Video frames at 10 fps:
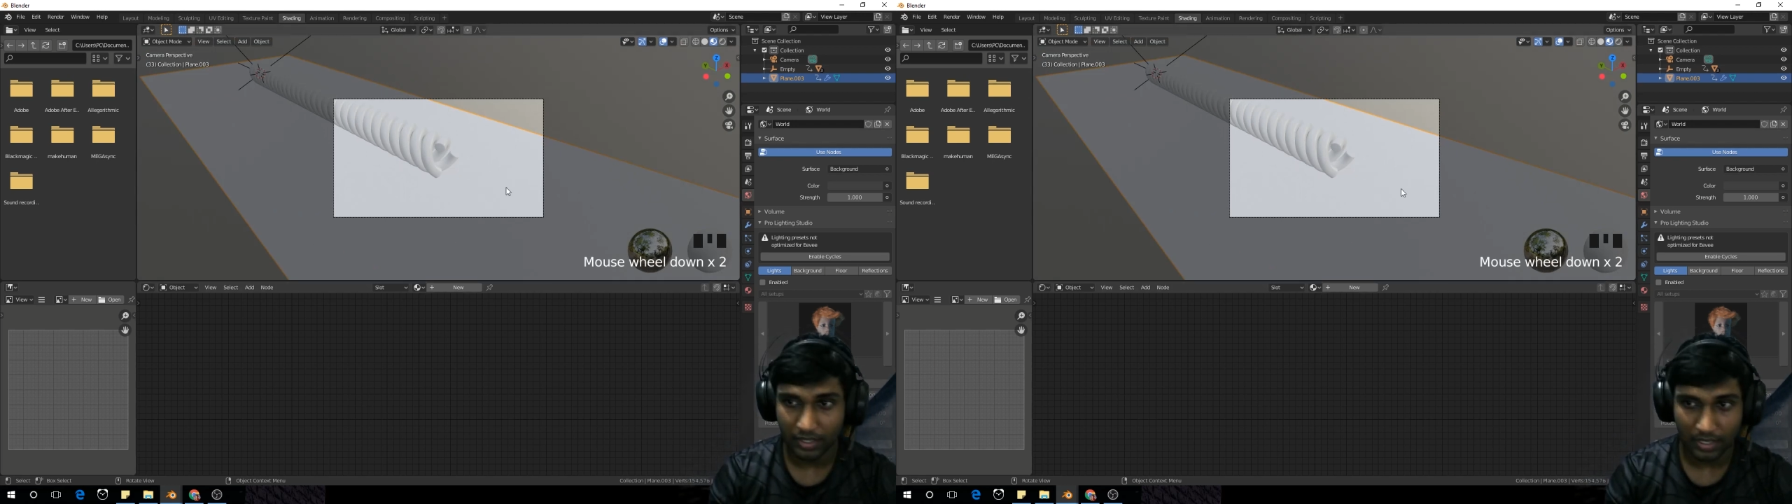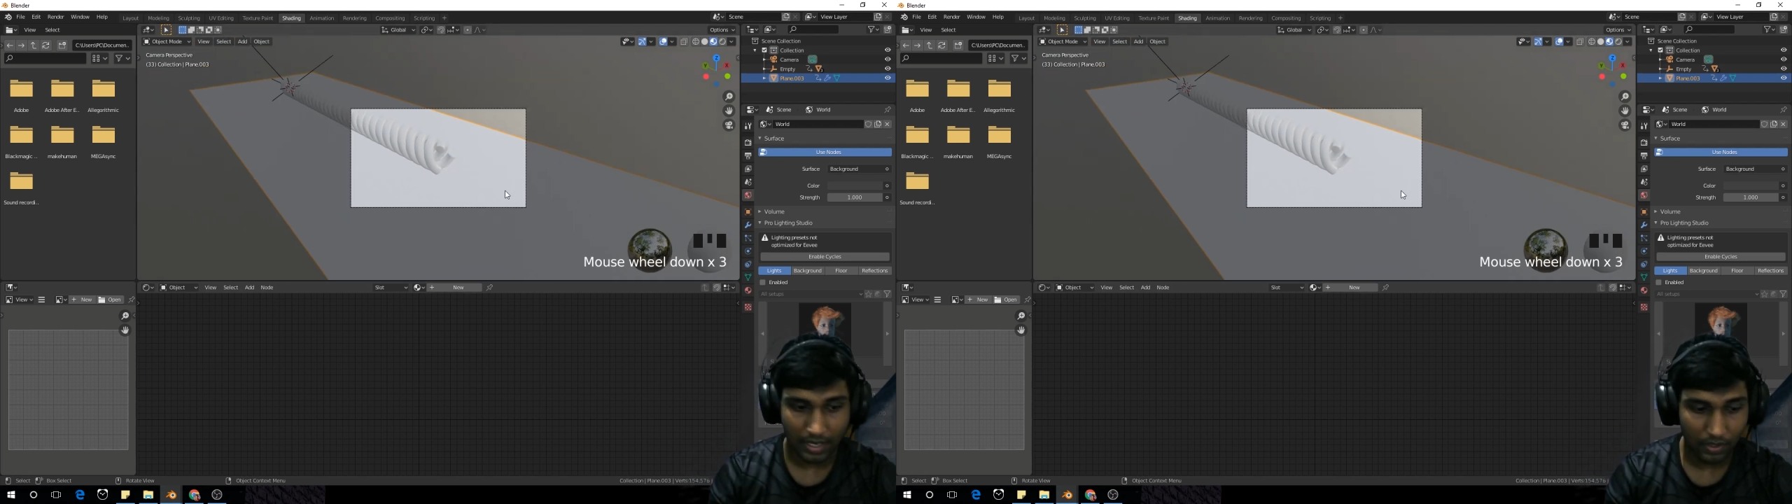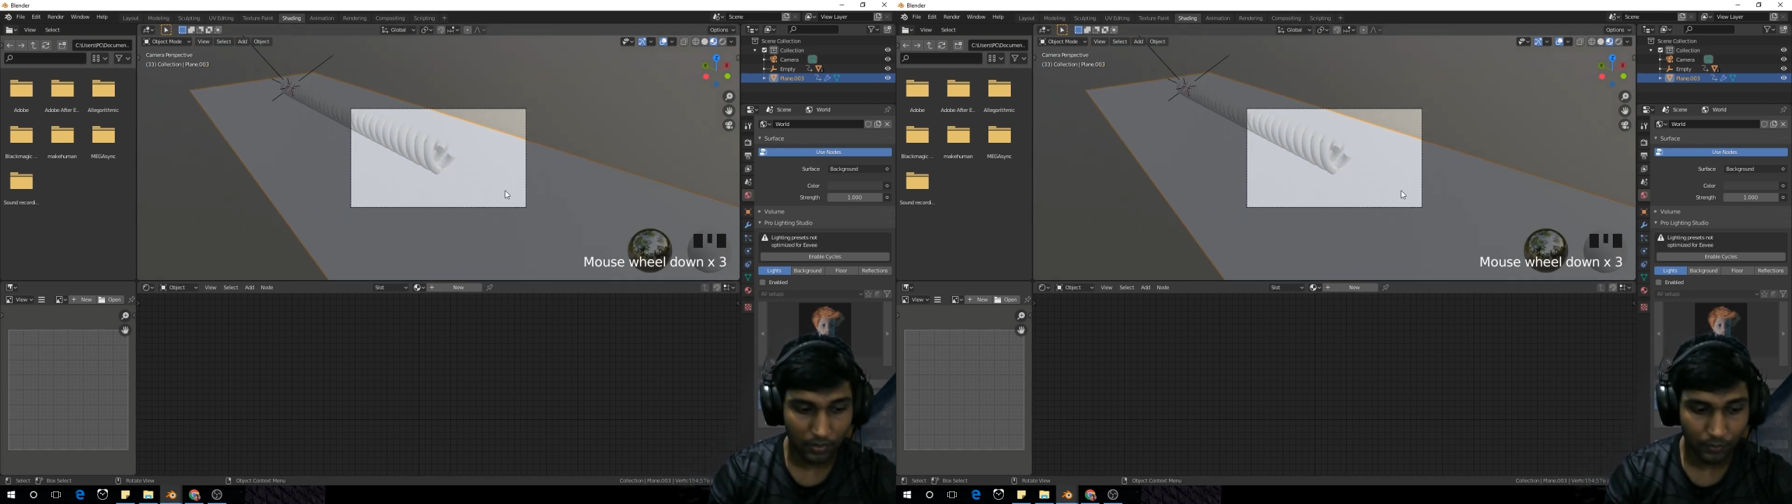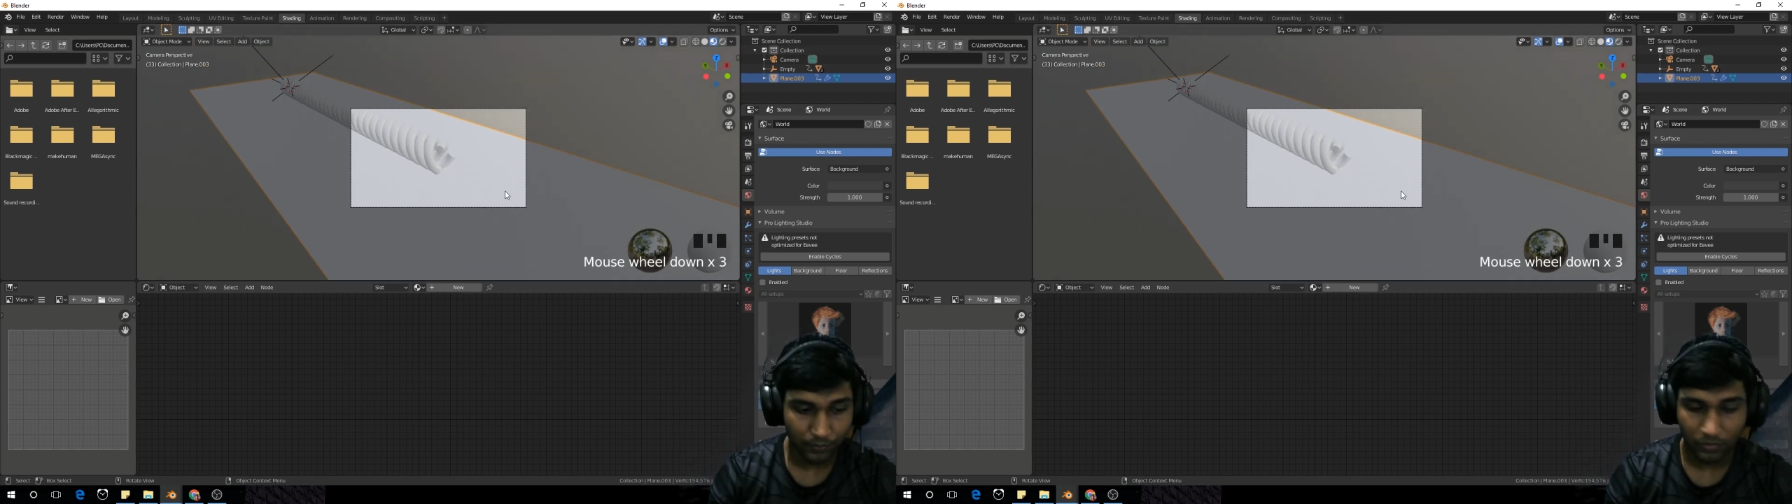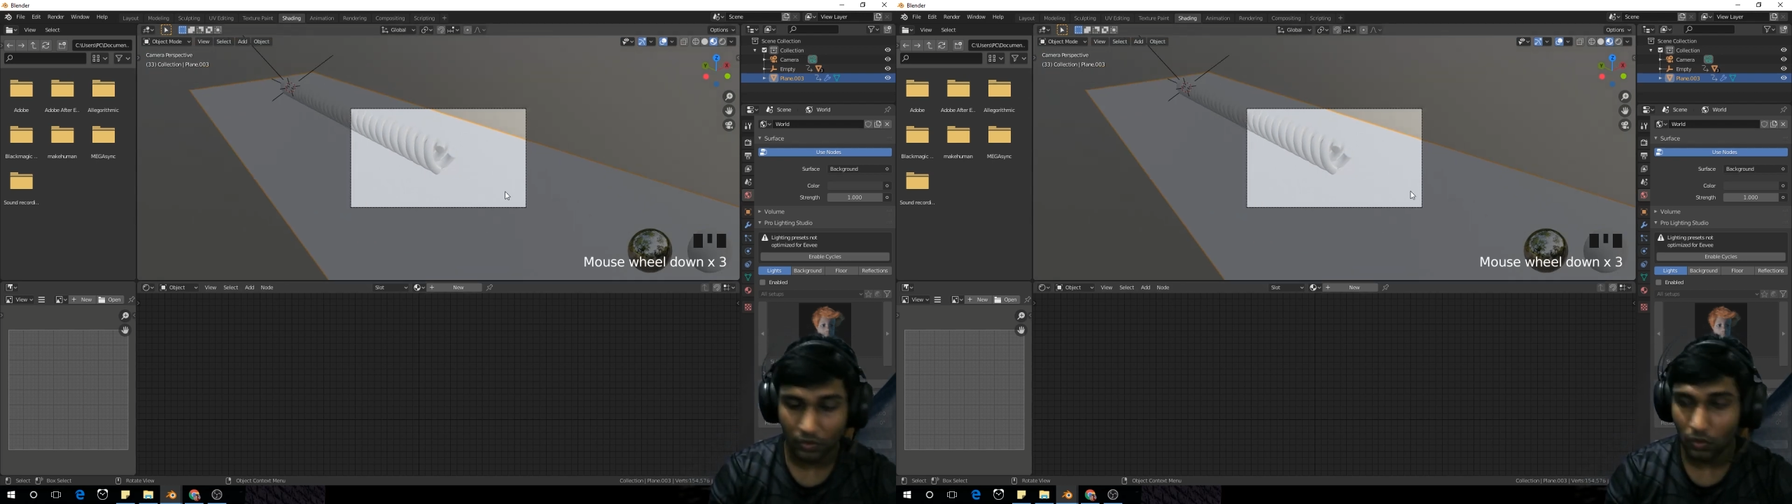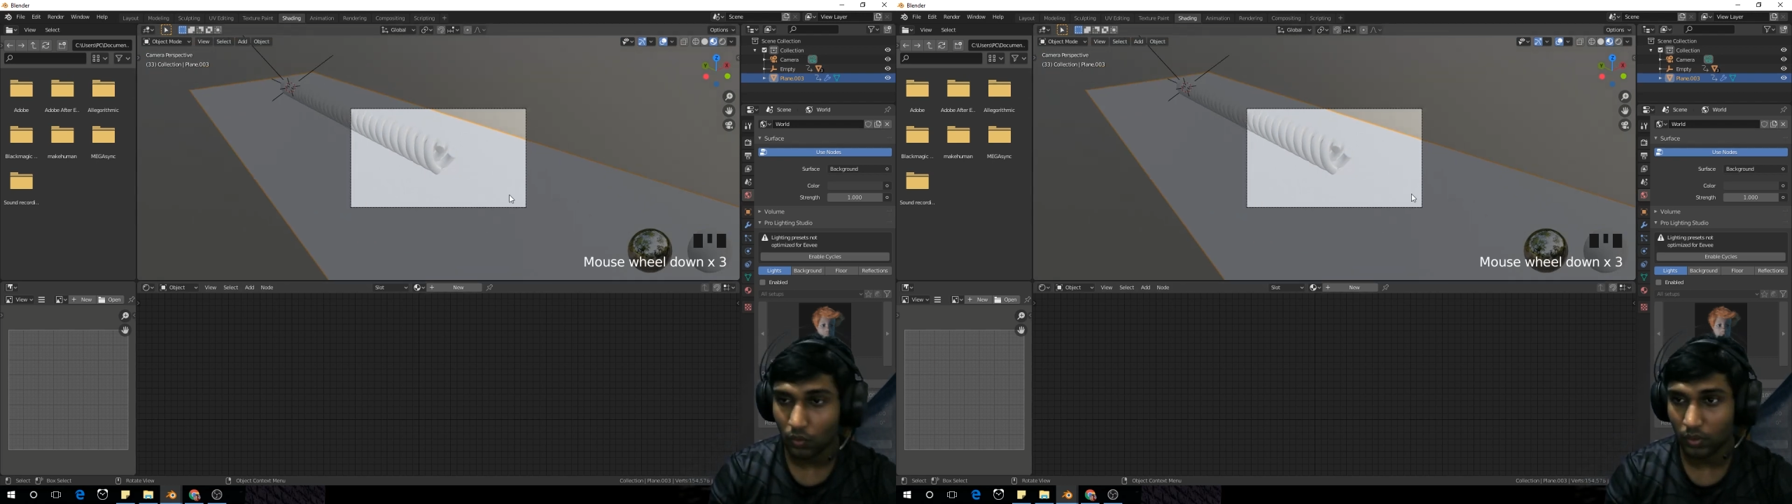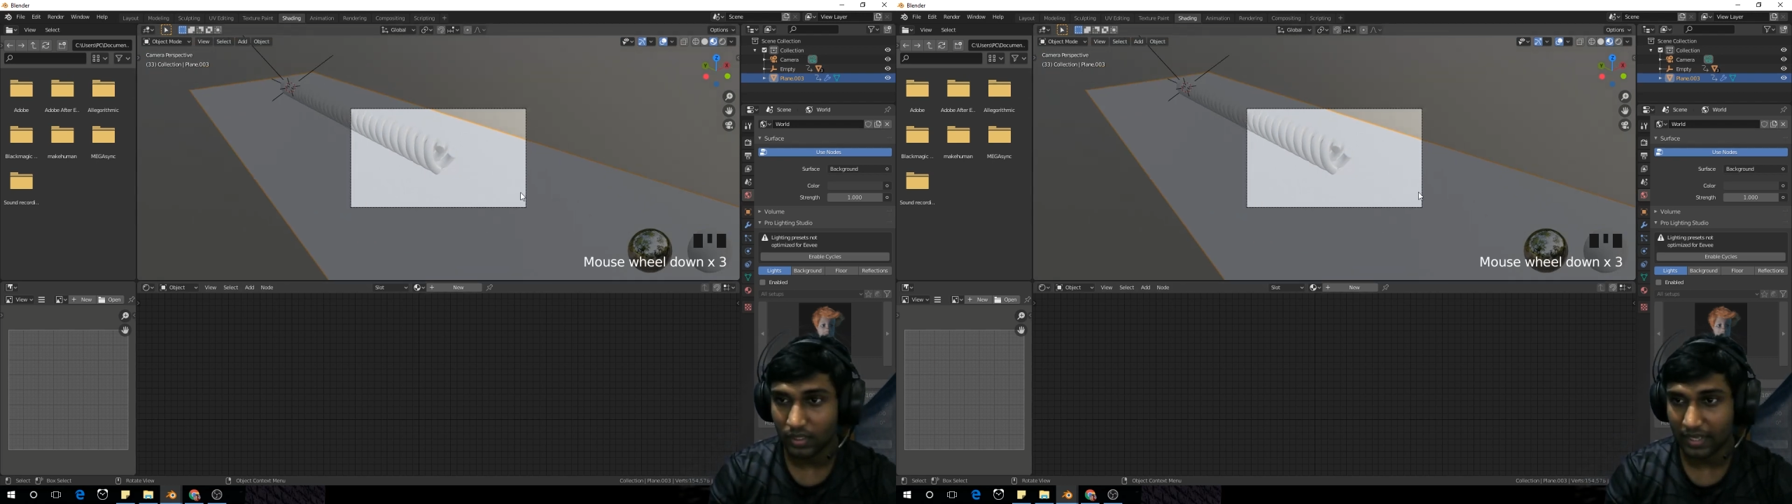now with